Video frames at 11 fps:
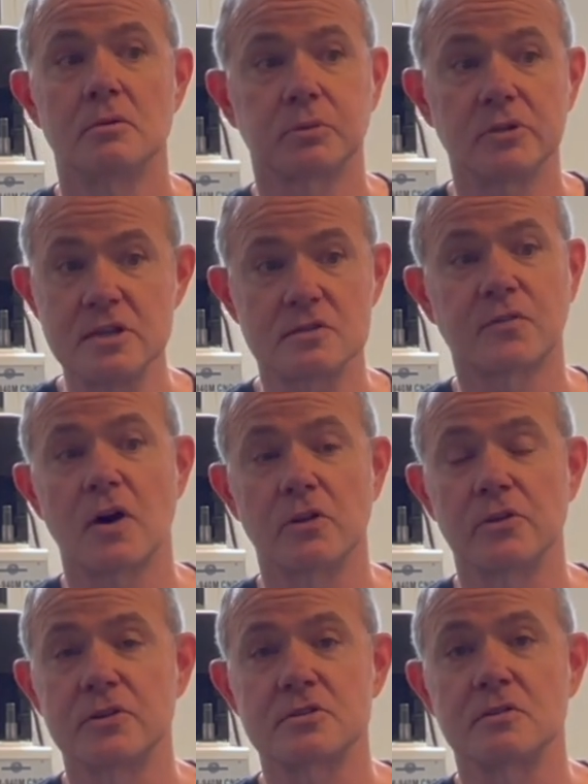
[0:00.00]
Please
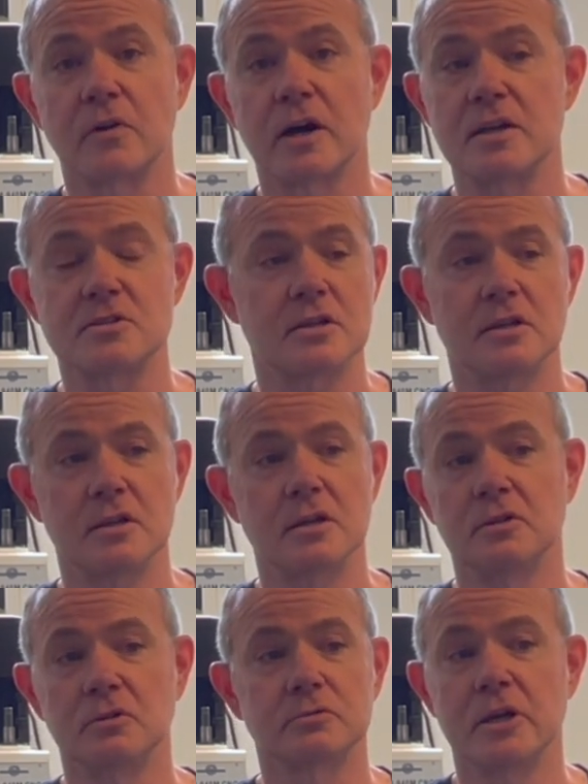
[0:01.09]
follow this advice.
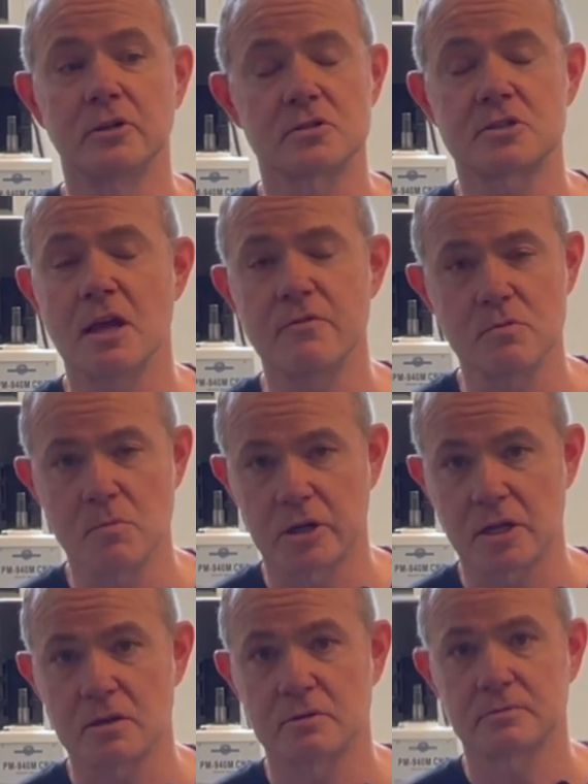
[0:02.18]
It, will it'll save you money.